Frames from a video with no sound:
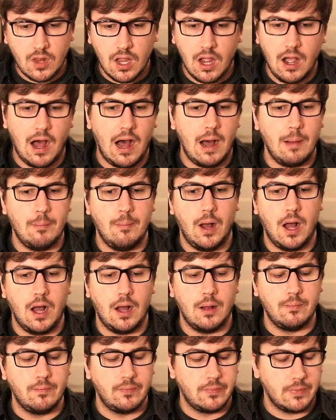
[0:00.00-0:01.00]
hop
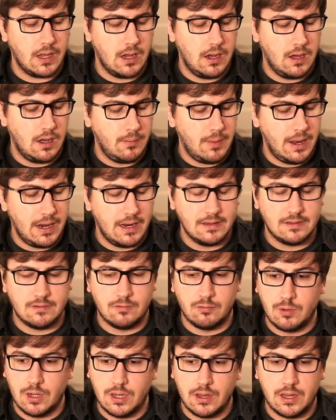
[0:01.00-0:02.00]
bomb. Um, and it's
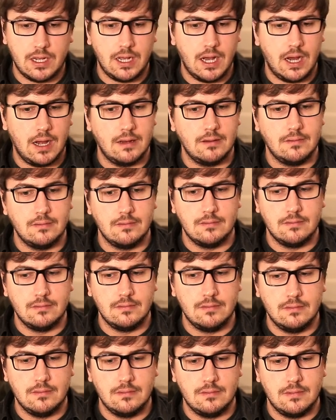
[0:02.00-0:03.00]
really got,
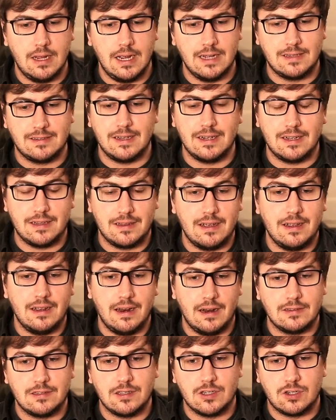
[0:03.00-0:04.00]
it's like, you
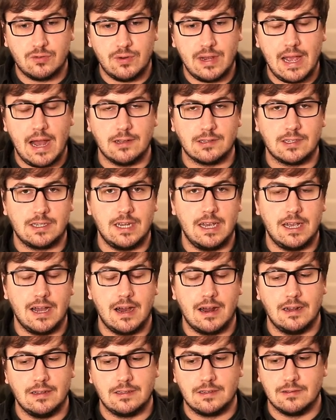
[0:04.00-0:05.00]
know, it's a treehouse take
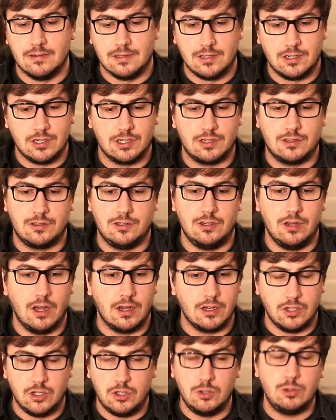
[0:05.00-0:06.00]
on it. So it's just
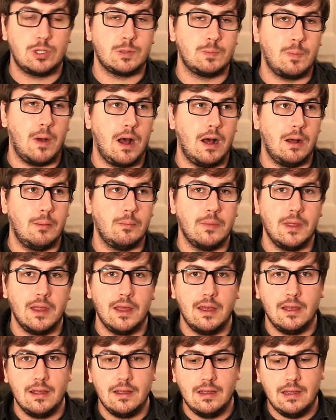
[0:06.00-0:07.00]
a juice bomb.
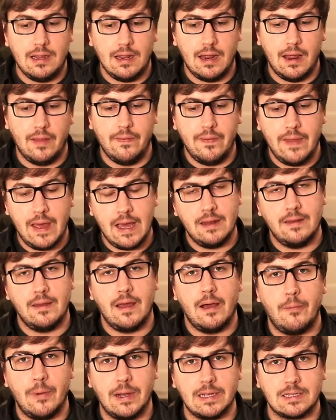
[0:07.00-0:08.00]
And then
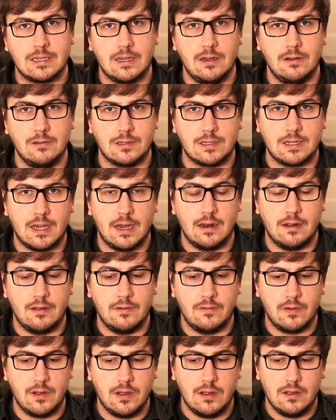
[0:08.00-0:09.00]
that West Coast kind
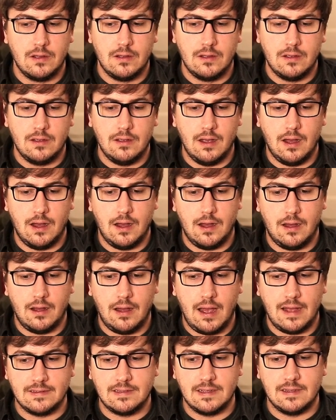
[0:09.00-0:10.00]
of,
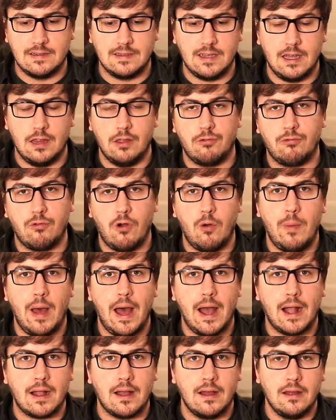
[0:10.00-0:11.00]
uh, as they said,
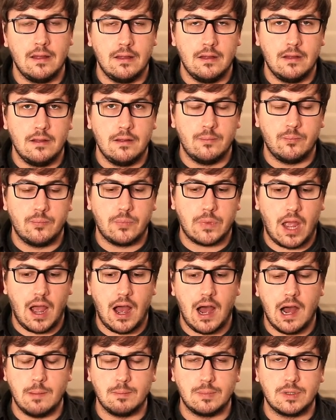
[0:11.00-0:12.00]
throwback
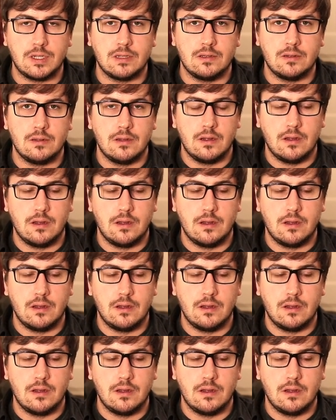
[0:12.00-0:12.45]
hops